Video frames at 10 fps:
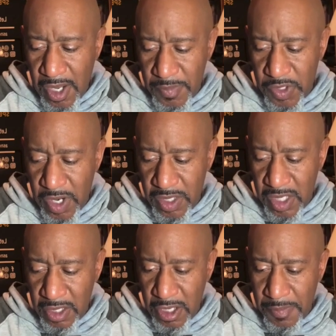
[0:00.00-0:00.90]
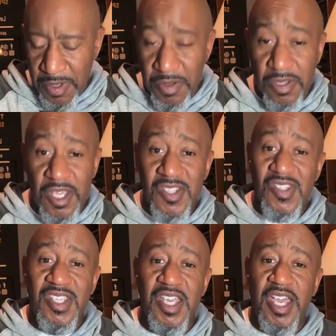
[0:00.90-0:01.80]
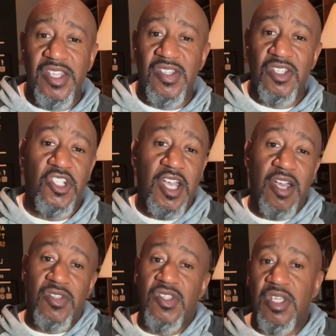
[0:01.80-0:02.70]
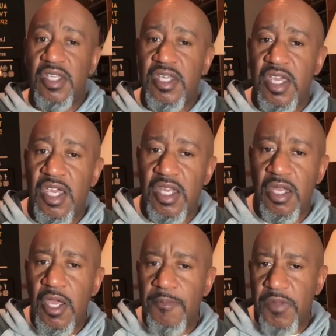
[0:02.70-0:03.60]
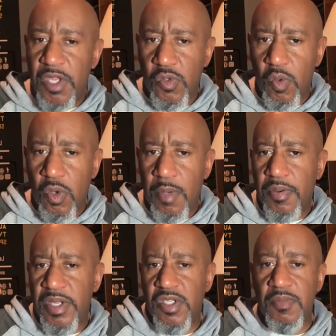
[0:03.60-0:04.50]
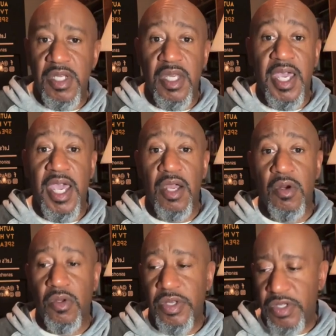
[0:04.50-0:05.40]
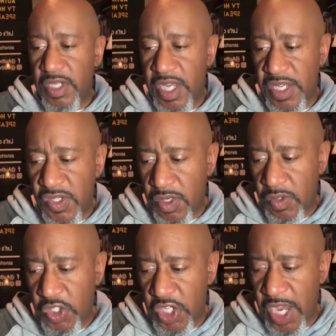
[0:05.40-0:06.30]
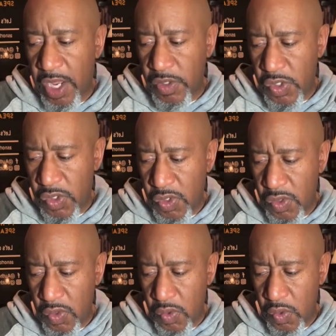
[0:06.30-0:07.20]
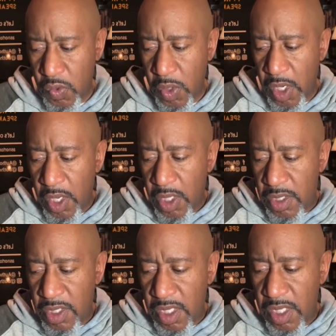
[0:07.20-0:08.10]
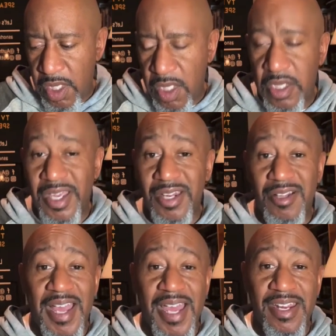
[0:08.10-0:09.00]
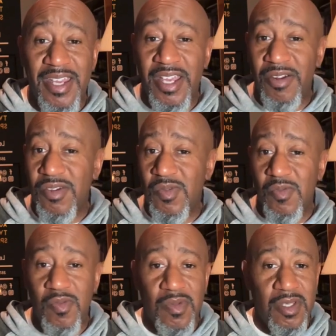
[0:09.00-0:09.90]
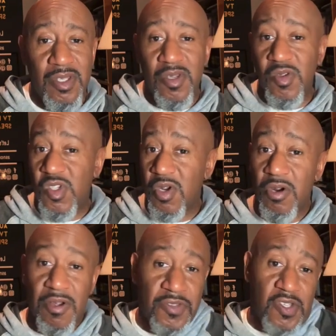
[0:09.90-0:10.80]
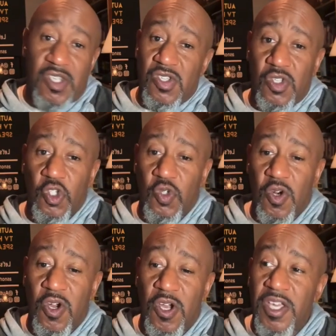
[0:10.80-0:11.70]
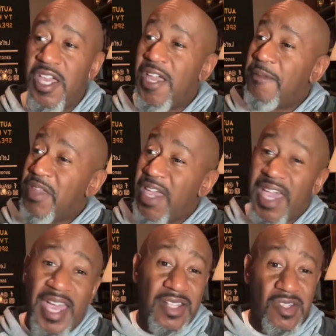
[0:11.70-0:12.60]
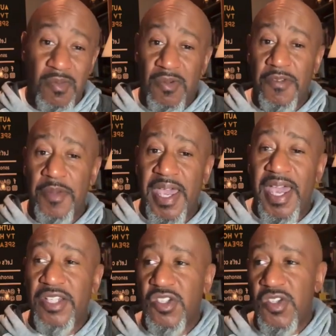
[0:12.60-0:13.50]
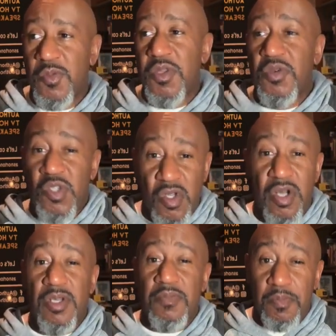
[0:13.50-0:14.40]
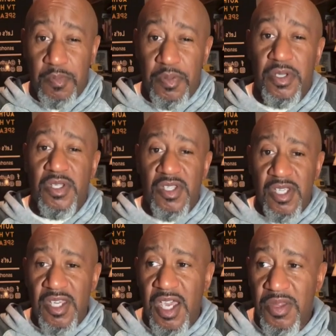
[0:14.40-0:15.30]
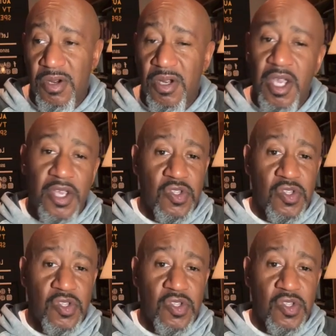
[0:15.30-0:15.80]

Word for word: I'm trying to think a couple other things. Yes, shouts again as we wore a press and media hat earlier today. So shouts to the Atlanta Gladiators. You know, start off the season strong, had some rough patches, but they're starting to put it together.